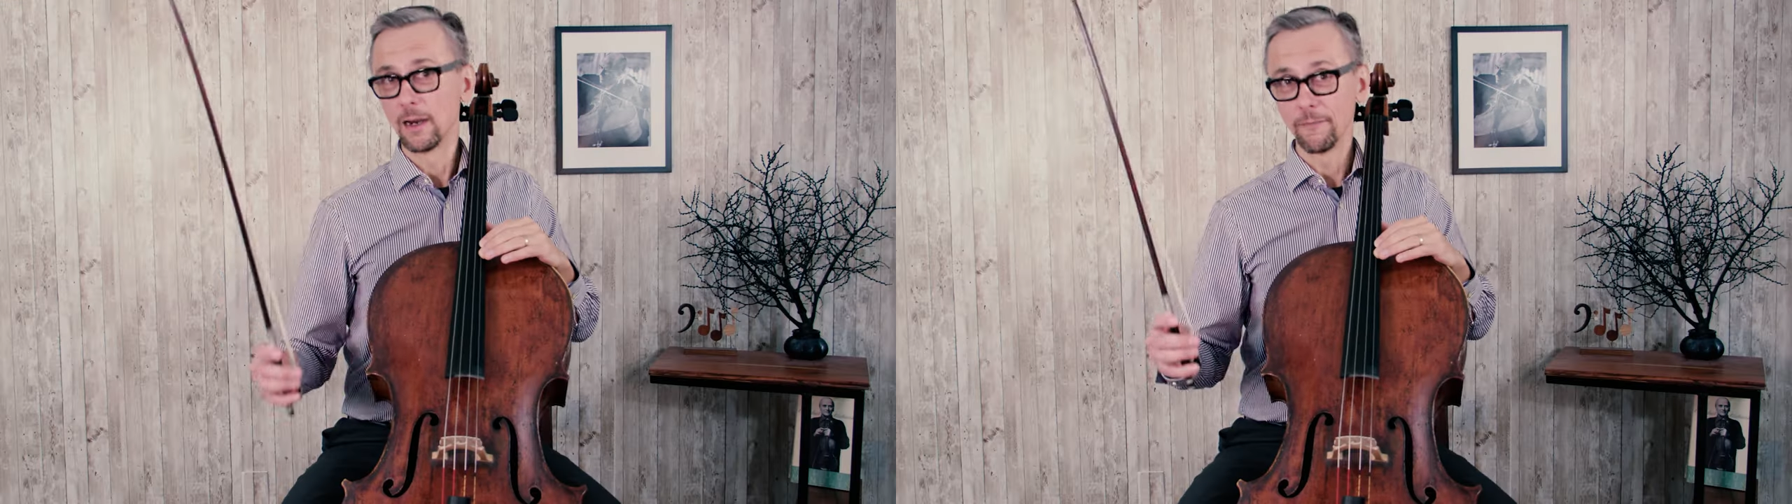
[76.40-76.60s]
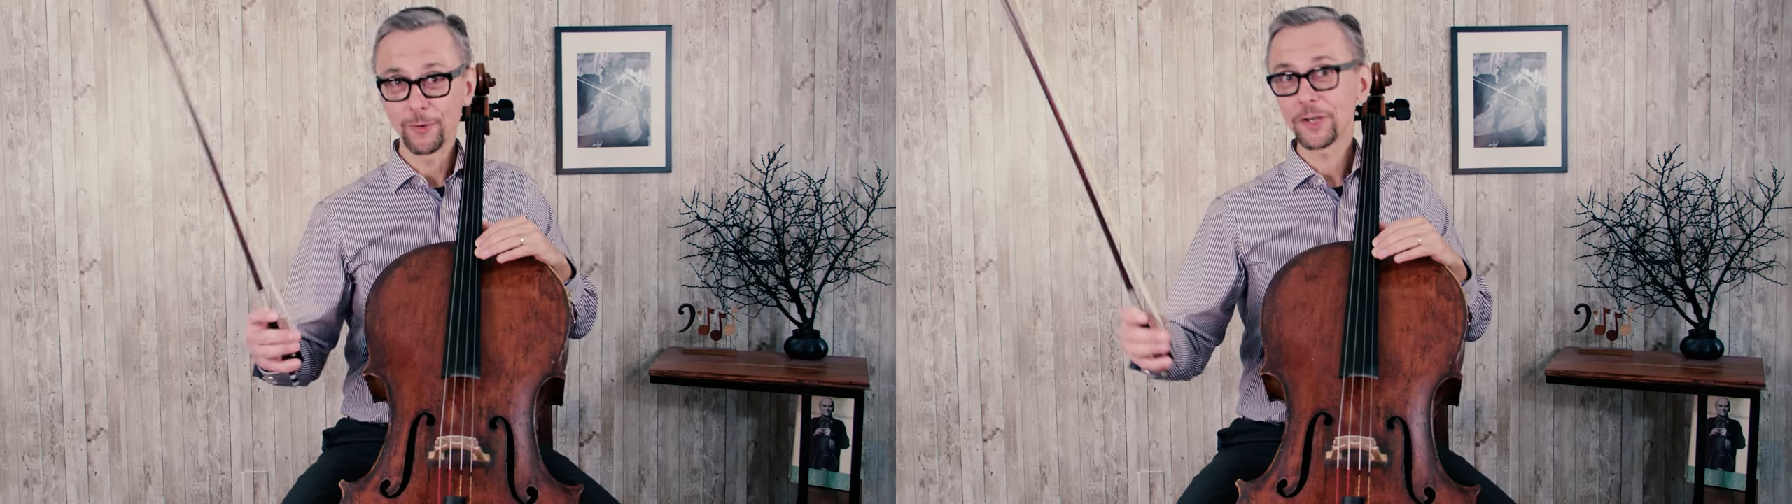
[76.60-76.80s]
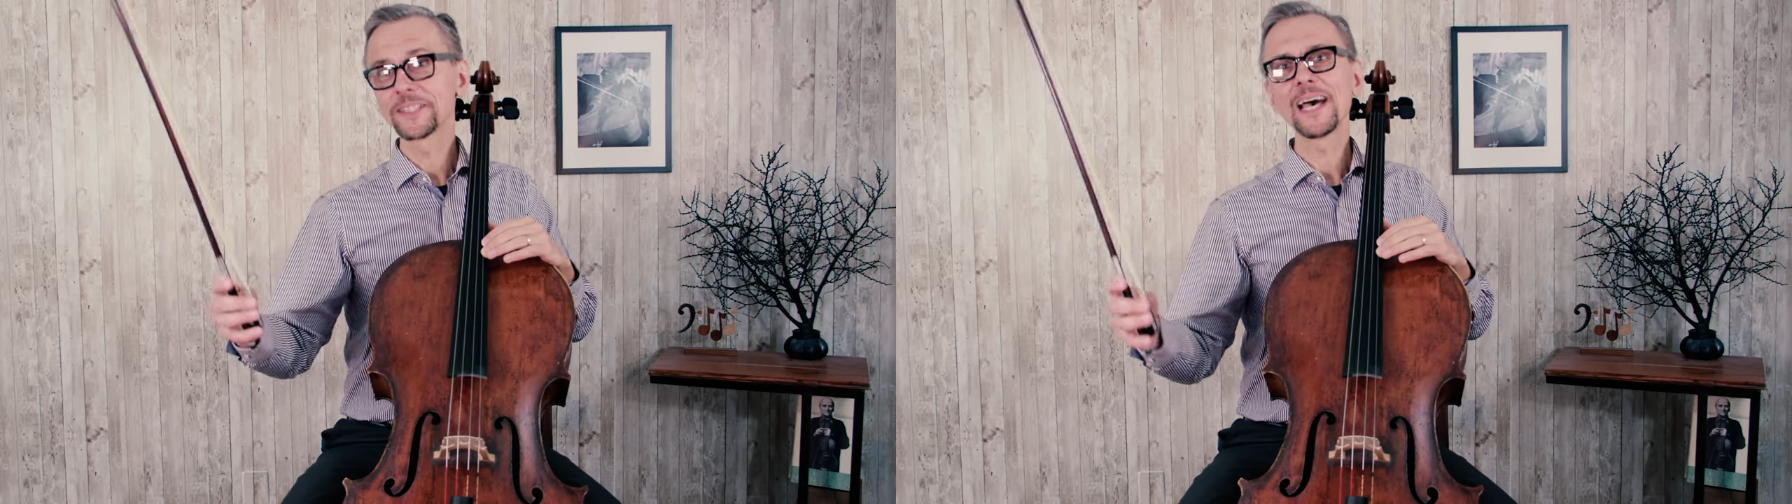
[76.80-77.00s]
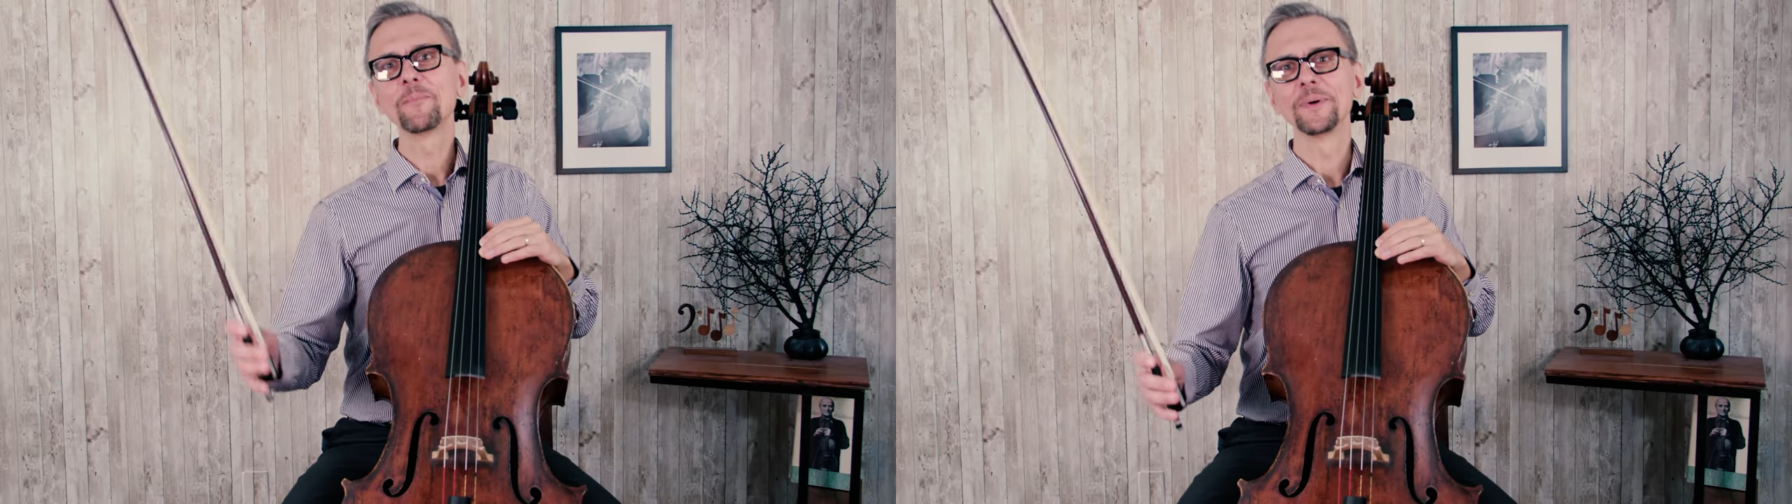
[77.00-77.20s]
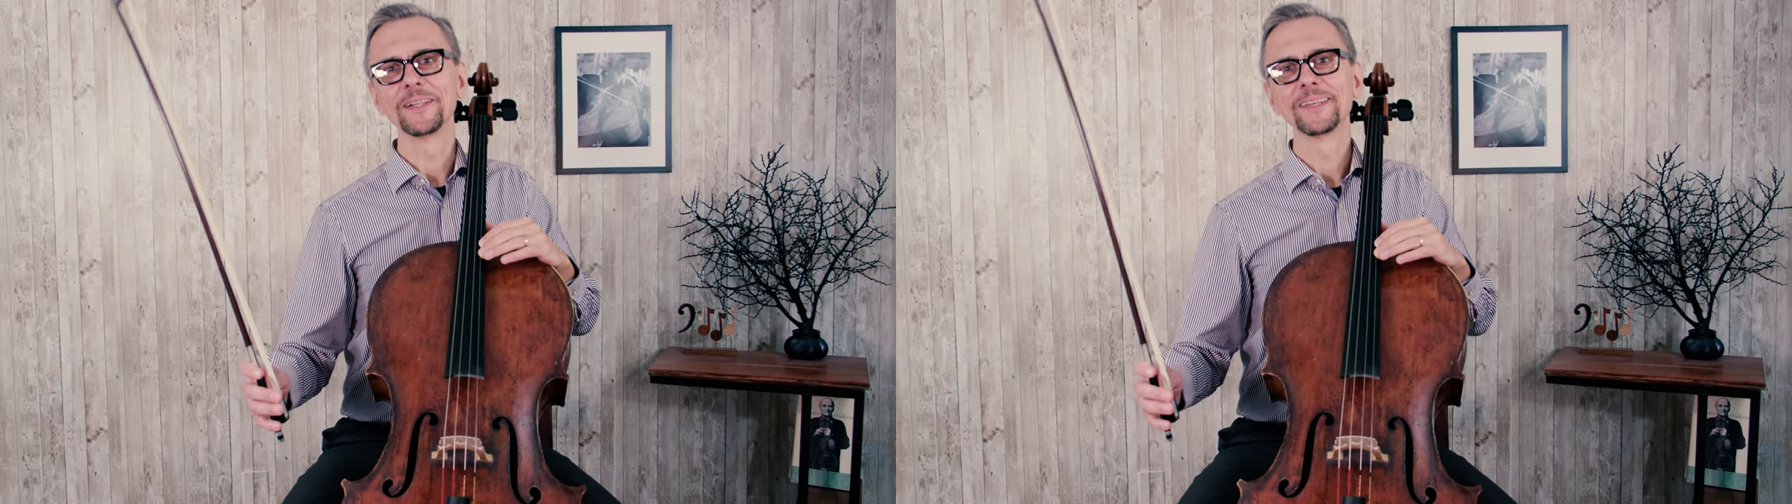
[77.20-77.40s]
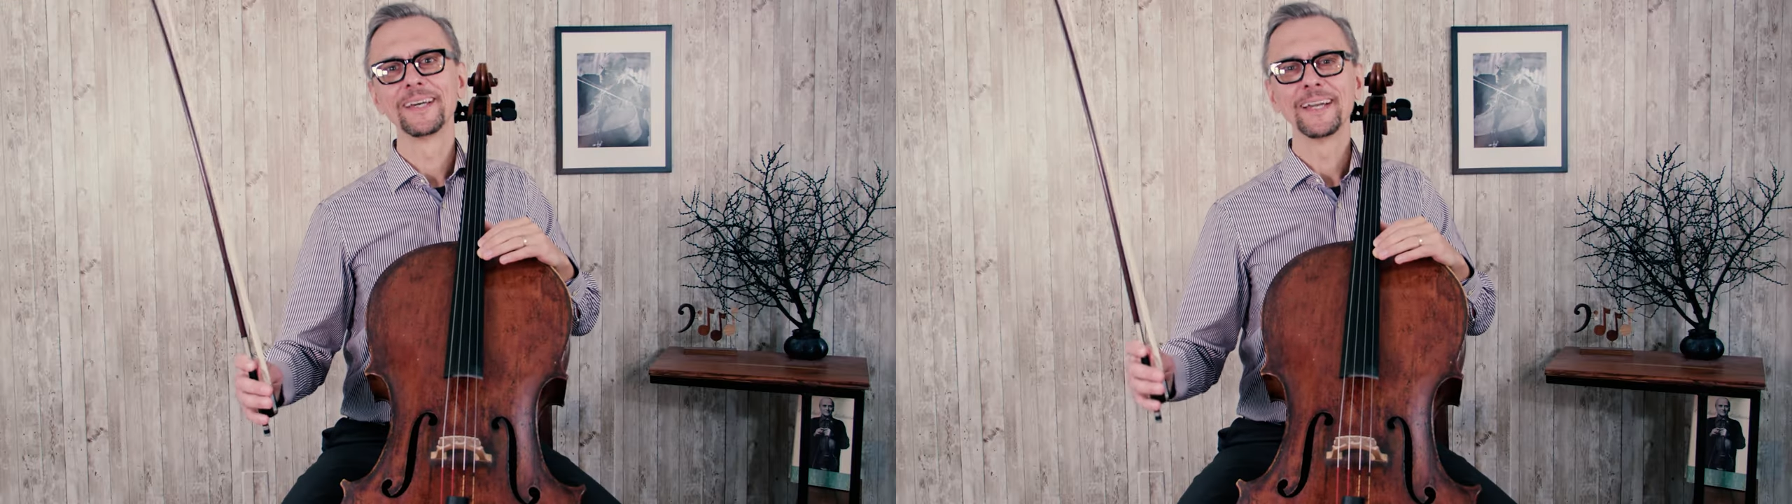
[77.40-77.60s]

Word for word: For example,